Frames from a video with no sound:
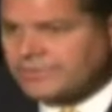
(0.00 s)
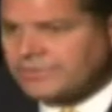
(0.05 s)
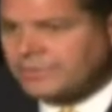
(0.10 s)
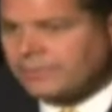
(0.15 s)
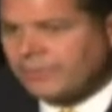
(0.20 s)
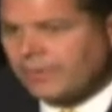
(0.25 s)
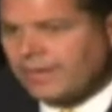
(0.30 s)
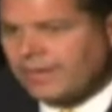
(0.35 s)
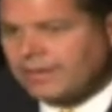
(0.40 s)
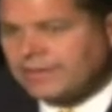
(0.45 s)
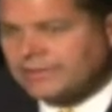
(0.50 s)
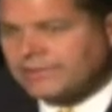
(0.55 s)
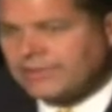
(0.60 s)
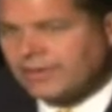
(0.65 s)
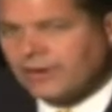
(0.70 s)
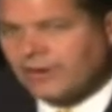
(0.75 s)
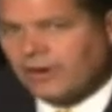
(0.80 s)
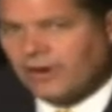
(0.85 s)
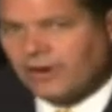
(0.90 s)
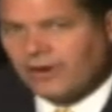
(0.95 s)
to raise
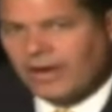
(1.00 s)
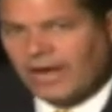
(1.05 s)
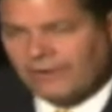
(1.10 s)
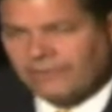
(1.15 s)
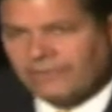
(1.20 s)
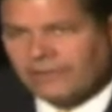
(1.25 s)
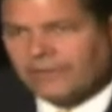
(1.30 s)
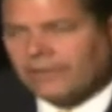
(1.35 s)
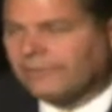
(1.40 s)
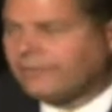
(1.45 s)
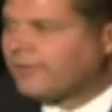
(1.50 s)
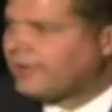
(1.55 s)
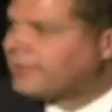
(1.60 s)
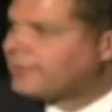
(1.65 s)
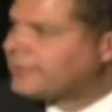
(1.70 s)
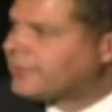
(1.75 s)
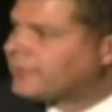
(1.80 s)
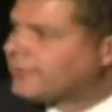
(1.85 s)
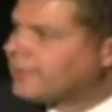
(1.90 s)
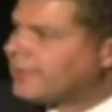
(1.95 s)
our Africa
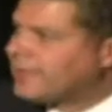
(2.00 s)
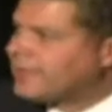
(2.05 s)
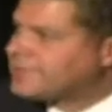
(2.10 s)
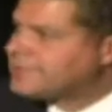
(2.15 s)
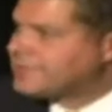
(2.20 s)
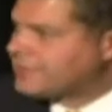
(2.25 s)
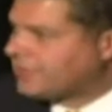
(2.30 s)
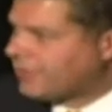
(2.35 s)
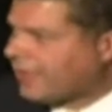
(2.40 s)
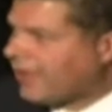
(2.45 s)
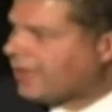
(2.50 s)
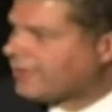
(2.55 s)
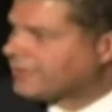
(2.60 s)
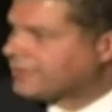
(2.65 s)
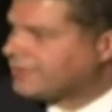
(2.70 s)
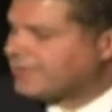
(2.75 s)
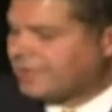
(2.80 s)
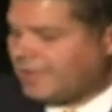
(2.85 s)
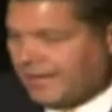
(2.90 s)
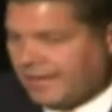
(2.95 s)
Fund 3 in
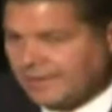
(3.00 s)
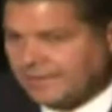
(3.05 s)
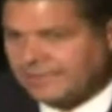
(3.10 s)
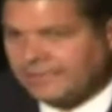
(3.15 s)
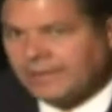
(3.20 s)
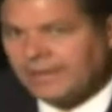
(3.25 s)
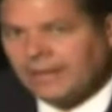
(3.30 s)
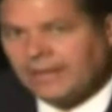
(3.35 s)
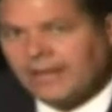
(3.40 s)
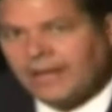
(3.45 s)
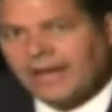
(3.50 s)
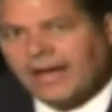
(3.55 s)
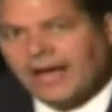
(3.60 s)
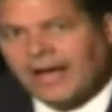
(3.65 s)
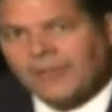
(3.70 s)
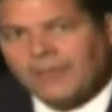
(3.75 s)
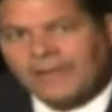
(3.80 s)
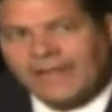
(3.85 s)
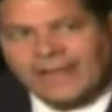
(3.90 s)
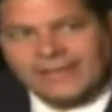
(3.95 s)
2008,
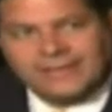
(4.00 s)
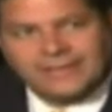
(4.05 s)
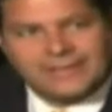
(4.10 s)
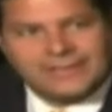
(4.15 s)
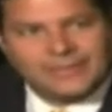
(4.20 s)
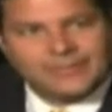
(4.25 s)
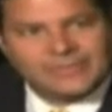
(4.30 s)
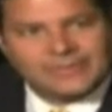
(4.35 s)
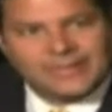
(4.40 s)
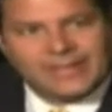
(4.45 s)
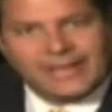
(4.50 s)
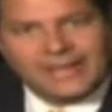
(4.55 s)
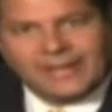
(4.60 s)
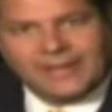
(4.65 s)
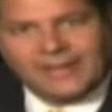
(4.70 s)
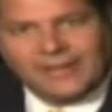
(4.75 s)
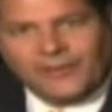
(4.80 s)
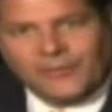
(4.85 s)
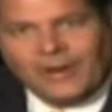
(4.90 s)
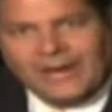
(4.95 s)
and that seems
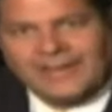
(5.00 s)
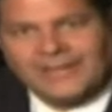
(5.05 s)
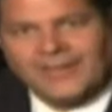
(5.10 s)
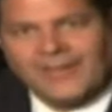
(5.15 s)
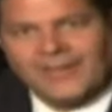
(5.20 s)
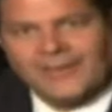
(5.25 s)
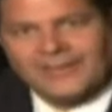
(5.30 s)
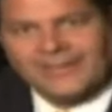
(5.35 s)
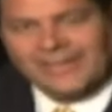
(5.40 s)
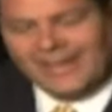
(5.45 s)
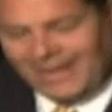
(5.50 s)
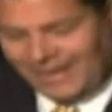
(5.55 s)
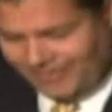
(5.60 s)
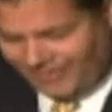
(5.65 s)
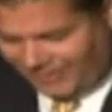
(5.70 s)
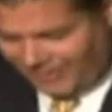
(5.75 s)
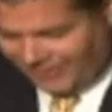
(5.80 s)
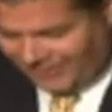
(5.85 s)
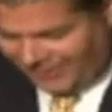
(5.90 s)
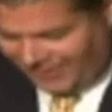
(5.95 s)
like quite a long time
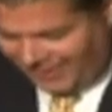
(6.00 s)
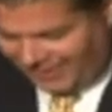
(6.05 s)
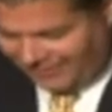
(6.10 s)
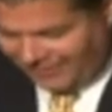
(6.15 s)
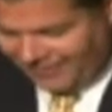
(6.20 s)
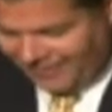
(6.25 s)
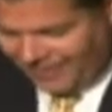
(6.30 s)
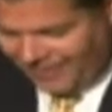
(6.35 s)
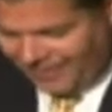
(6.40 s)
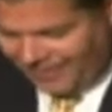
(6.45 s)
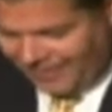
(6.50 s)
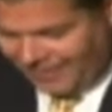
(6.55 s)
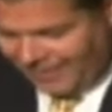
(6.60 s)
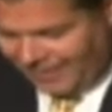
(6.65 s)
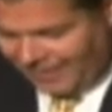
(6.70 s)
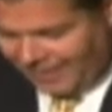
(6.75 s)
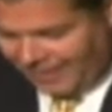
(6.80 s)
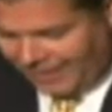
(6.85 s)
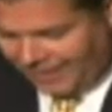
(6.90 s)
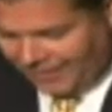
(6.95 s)
ago now.
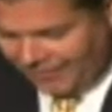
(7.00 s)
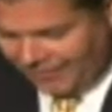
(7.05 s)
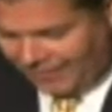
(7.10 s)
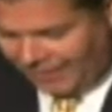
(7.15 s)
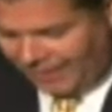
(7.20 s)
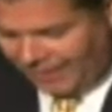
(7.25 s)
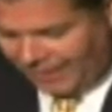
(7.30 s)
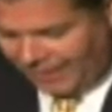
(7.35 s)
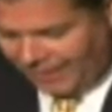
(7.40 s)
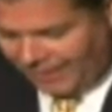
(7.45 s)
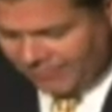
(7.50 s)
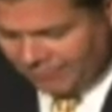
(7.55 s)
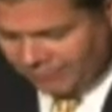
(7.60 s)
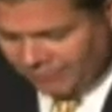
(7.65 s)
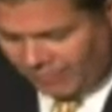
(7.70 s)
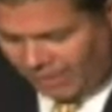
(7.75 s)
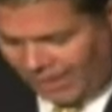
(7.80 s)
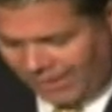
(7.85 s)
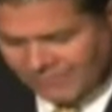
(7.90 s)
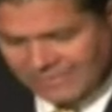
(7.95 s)
And
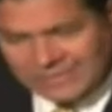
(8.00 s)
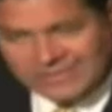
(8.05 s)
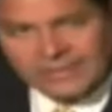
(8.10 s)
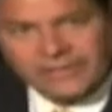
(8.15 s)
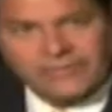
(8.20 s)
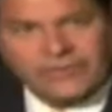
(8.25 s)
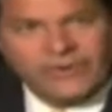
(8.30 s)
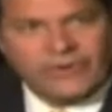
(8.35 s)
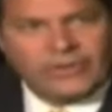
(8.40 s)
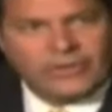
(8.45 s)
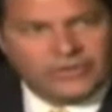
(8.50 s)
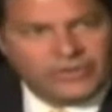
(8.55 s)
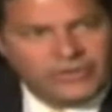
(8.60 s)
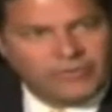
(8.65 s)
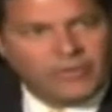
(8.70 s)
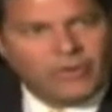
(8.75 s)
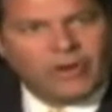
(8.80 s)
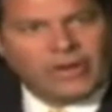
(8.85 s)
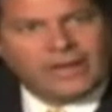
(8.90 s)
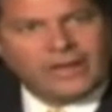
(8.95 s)
obviously very good
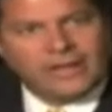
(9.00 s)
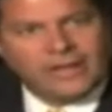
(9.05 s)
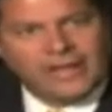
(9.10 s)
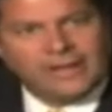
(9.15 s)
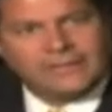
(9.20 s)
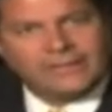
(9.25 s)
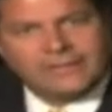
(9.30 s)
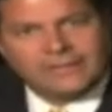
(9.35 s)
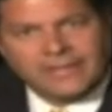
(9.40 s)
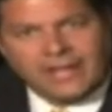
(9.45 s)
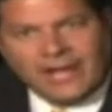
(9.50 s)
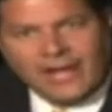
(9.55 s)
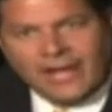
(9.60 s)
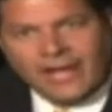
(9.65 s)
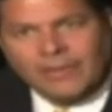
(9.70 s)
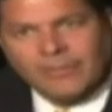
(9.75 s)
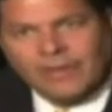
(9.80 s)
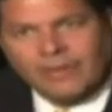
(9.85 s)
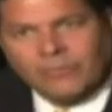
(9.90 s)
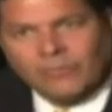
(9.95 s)
market at the
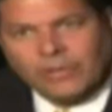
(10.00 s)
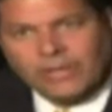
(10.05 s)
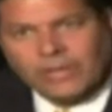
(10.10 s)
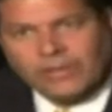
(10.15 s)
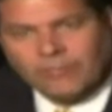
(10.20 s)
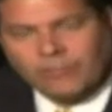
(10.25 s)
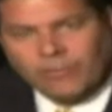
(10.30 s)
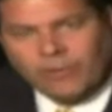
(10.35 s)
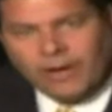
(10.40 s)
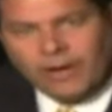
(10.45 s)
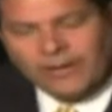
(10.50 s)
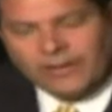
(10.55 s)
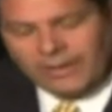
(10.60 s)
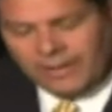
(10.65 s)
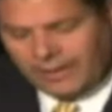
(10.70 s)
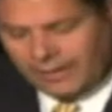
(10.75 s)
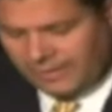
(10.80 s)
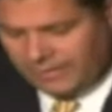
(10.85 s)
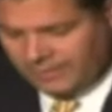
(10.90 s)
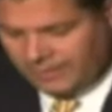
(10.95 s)
time, and we brought
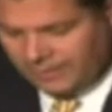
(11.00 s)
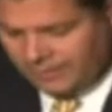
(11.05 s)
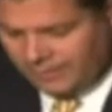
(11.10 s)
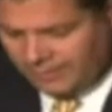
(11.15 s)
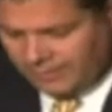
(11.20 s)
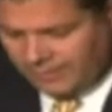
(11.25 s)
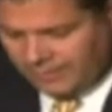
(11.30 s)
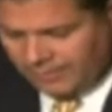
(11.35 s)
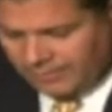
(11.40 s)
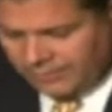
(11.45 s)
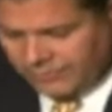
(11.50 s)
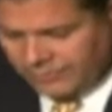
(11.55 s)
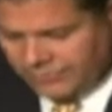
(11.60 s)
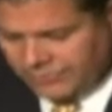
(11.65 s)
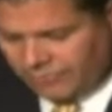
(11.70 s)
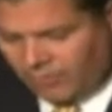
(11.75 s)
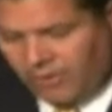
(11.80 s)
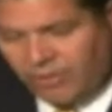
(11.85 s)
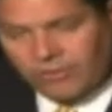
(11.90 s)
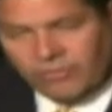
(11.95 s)
a
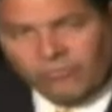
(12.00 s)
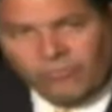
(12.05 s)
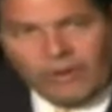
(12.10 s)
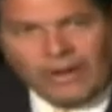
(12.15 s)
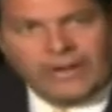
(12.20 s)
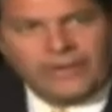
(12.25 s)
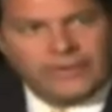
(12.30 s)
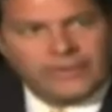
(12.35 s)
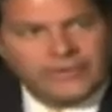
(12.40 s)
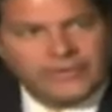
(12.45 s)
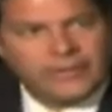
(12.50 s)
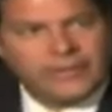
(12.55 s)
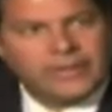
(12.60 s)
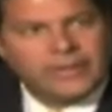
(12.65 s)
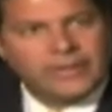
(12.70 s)
strong record,